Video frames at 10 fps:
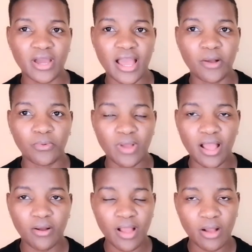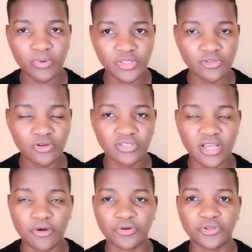you are a witch
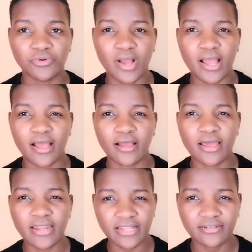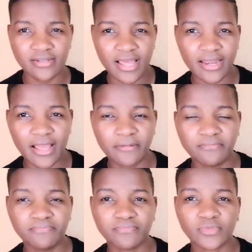doctor, or you are a night runner,
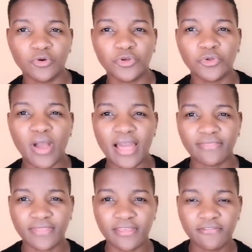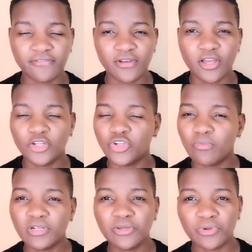or you are a thief,
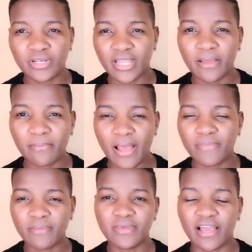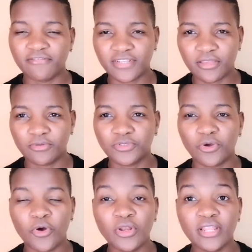nobody will name a baby after you.
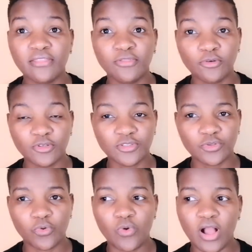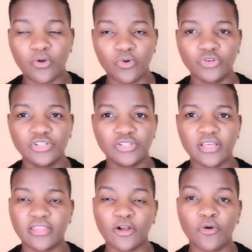So only those who are good
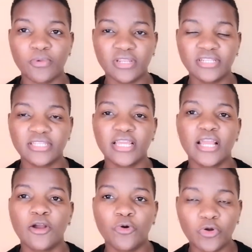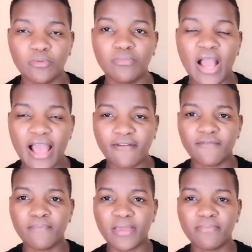in the community will
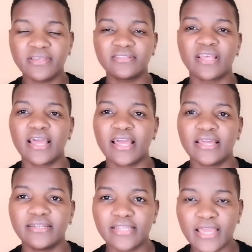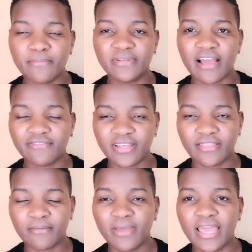have babies named
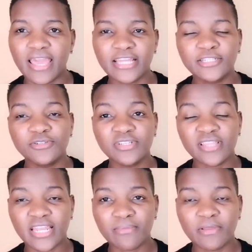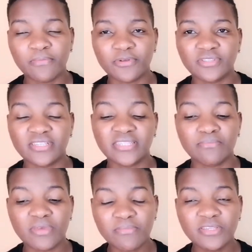after them. And during the naming process,
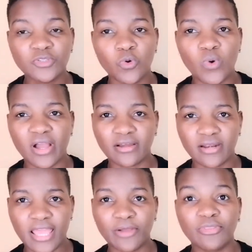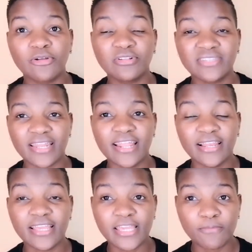the babies who are crying, they will
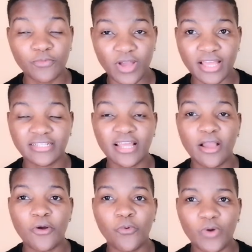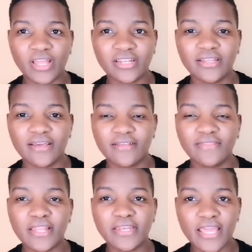suddenly keep quiet when
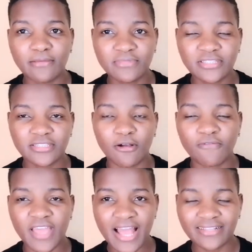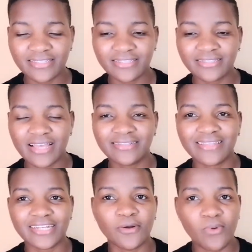the names of the ancestors
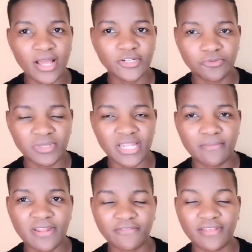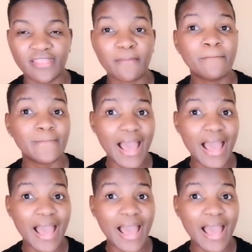that want to be named after them